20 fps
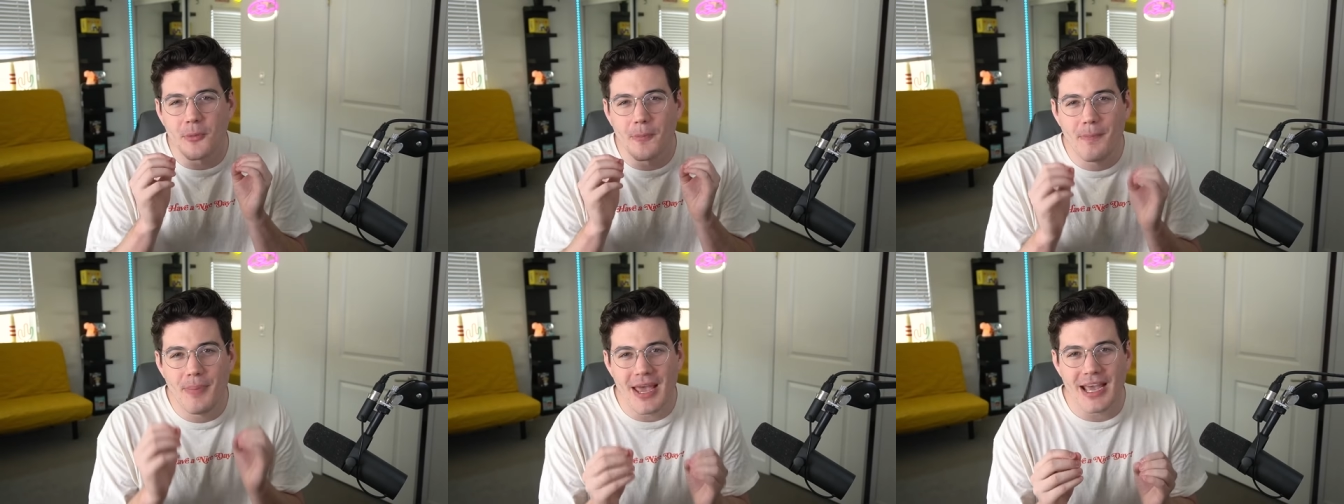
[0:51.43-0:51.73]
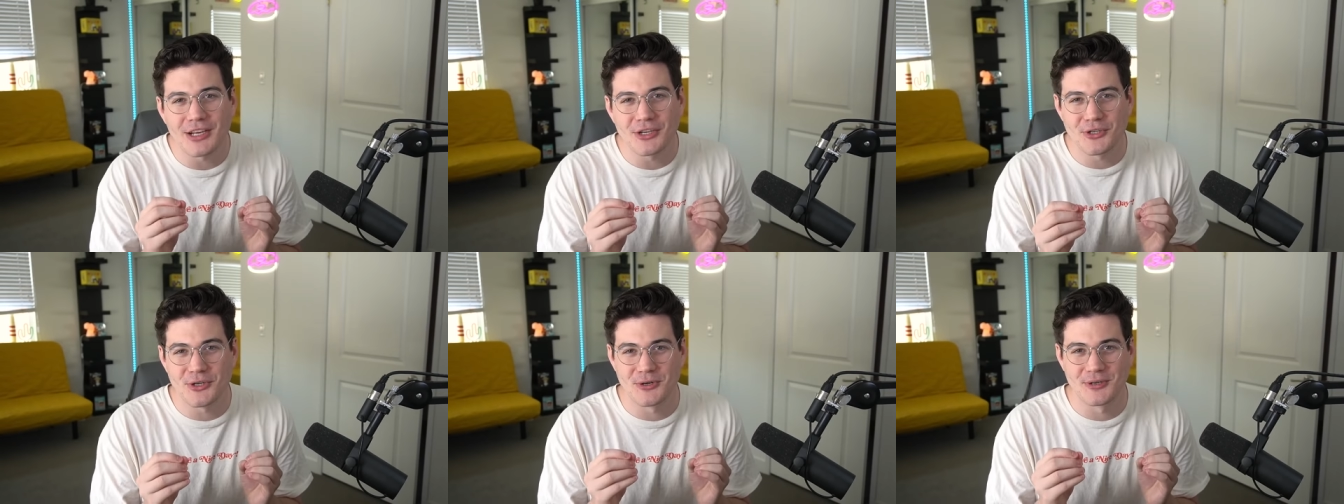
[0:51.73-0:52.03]

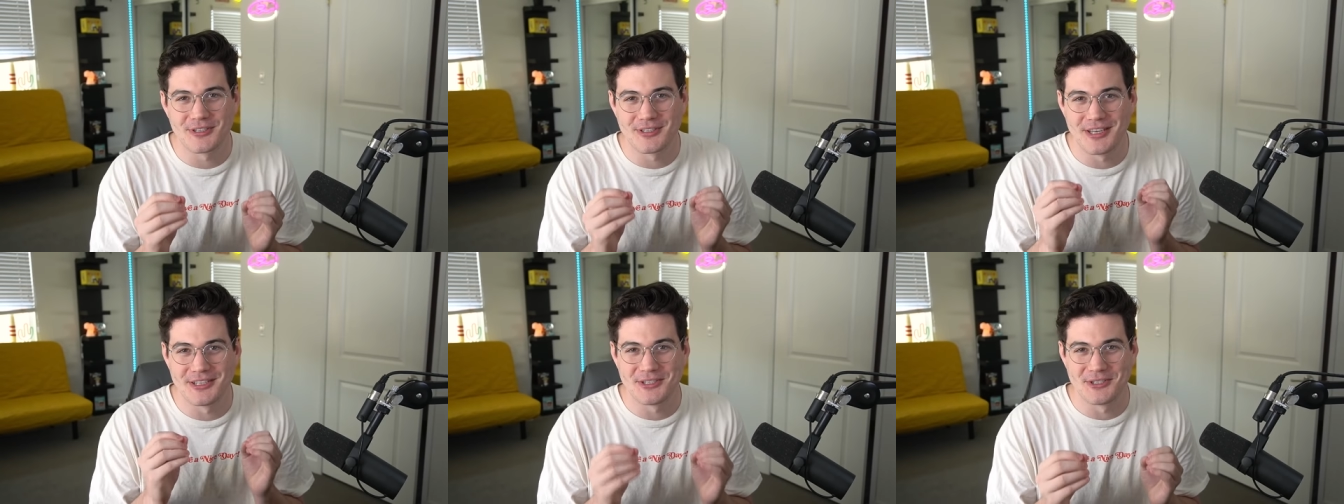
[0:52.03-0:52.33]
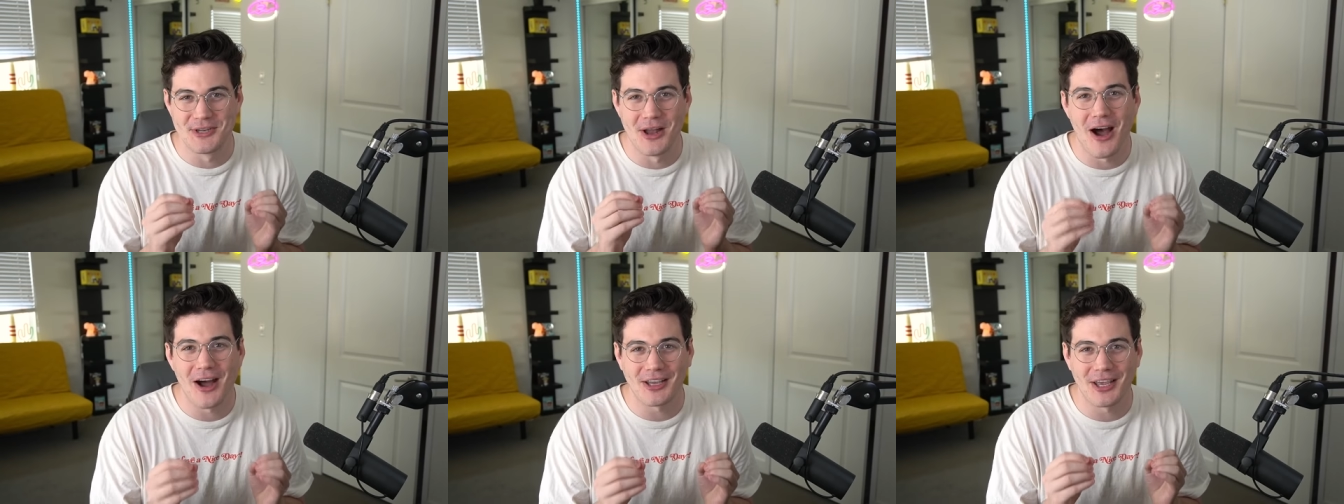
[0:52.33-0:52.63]
Pictures that's
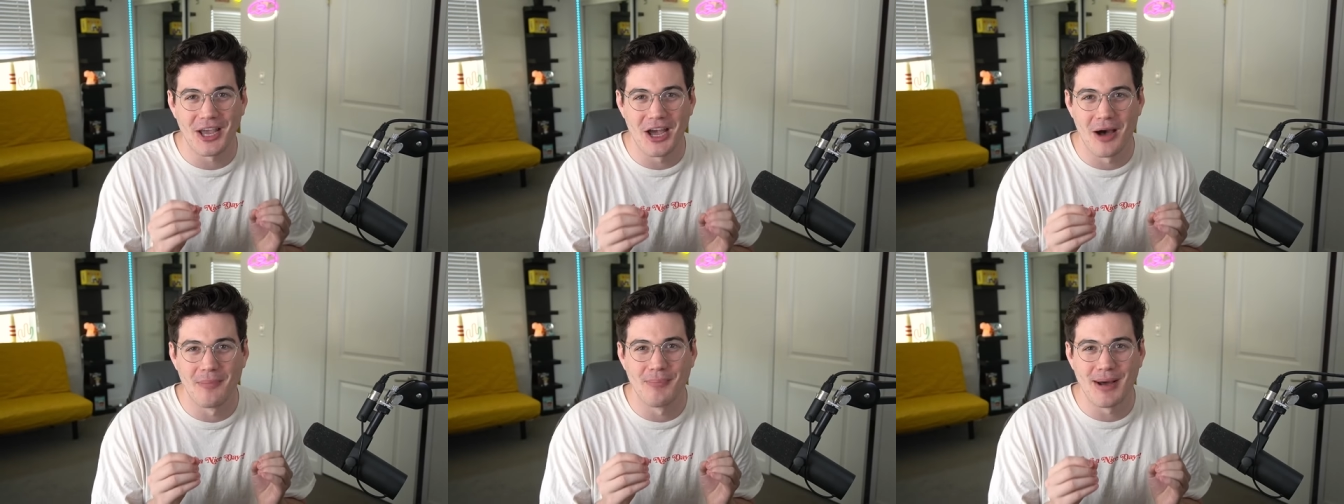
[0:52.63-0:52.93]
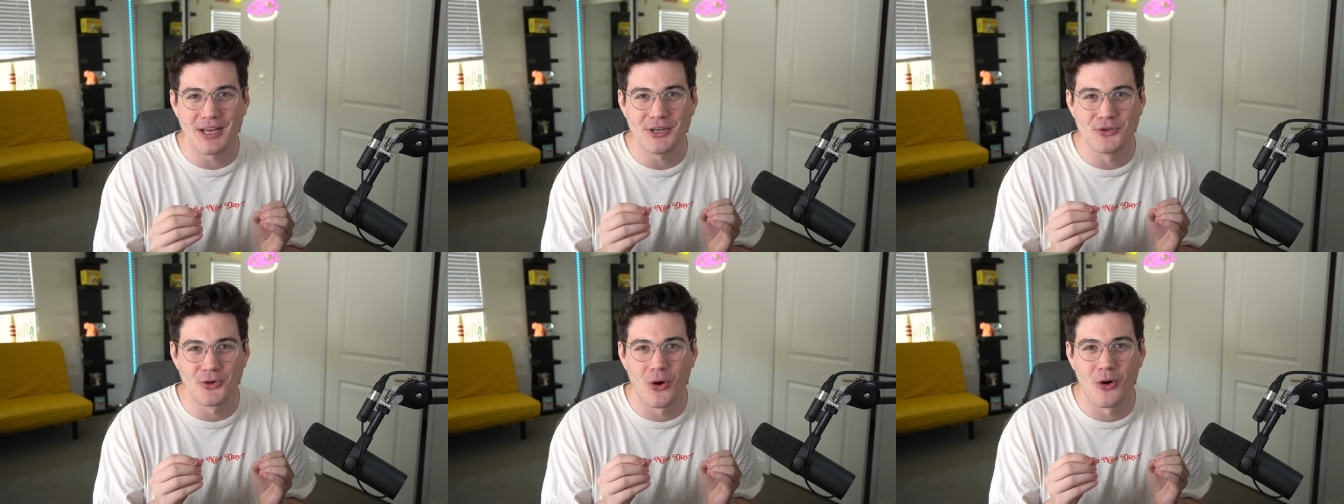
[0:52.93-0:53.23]
knocking on
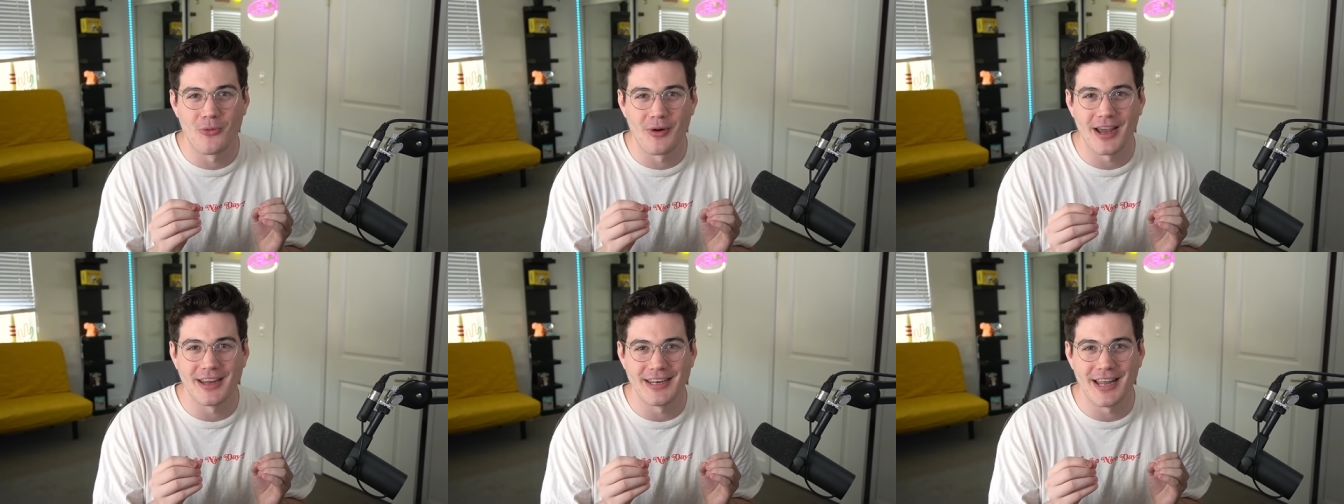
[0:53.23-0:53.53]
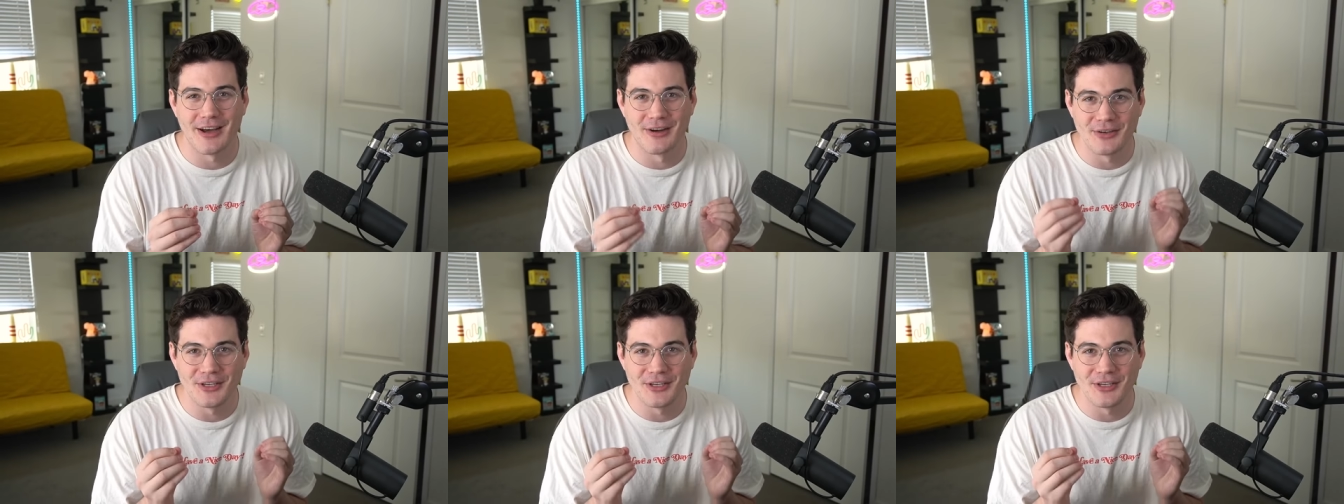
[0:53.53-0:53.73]
my door right now.